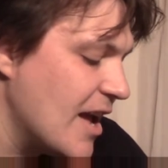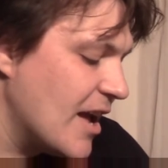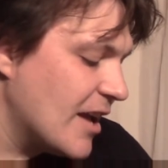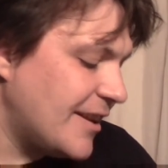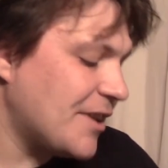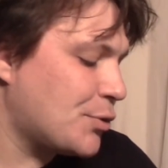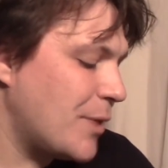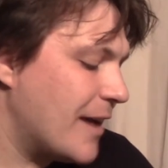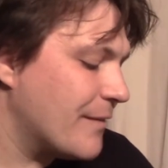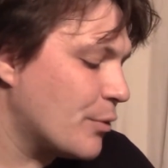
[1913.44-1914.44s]
Next we
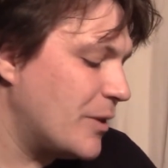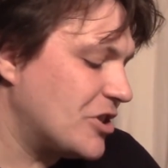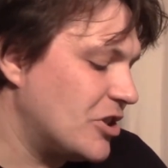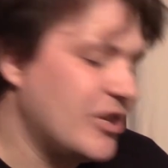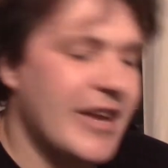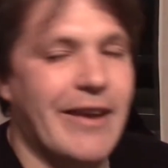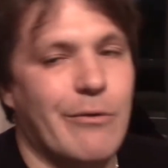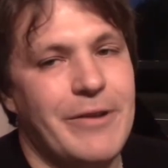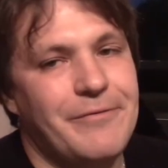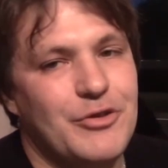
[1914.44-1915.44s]
have the Wizard, Hero
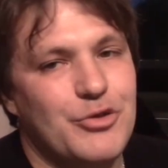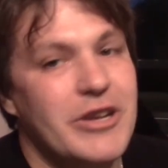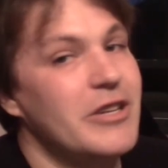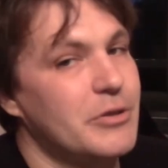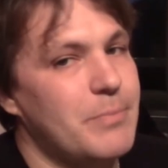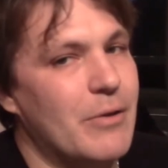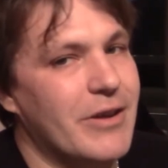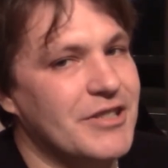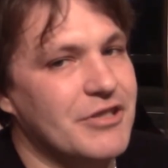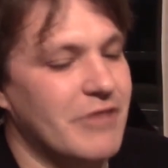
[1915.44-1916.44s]
Infantry,
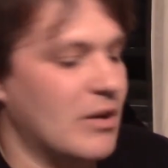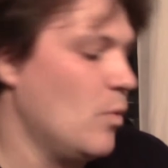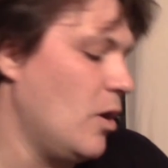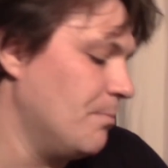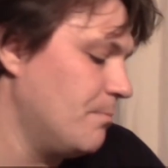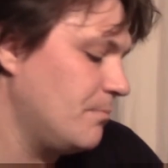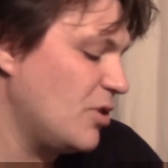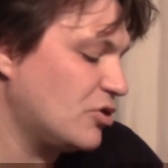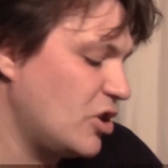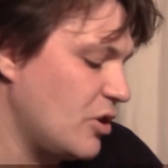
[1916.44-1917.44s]
Spellcaster rank 1,
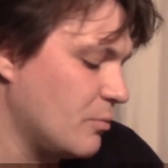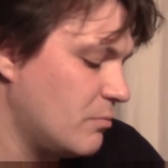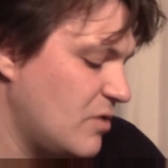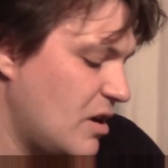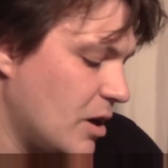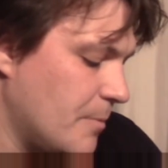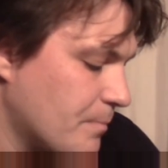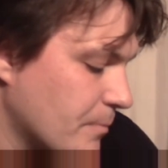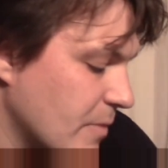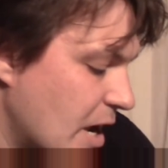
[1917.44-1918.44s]
not 2.
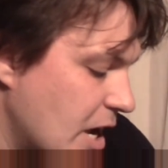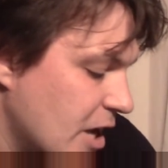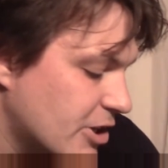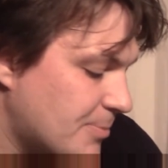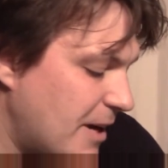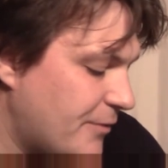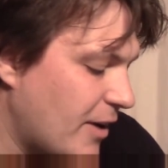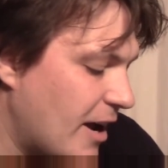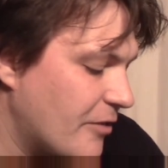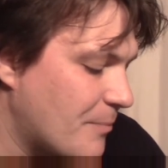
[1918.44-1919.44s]
Speed
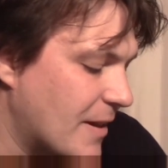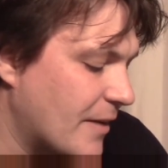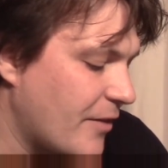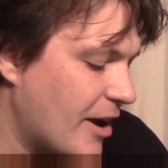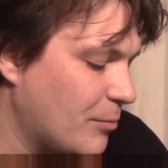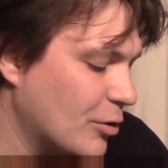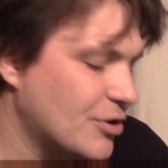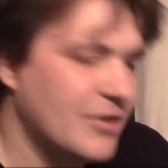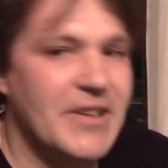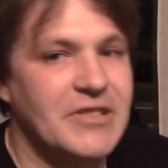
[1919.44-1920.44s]
5, melee 5 plus,
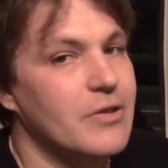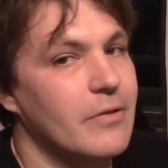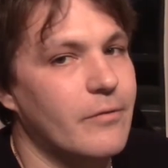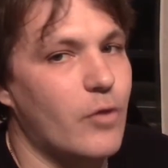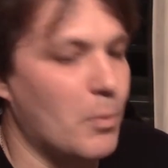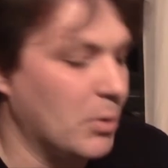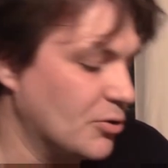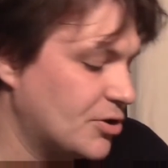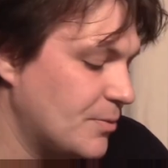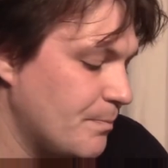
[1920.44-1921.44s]
defense 4 plus.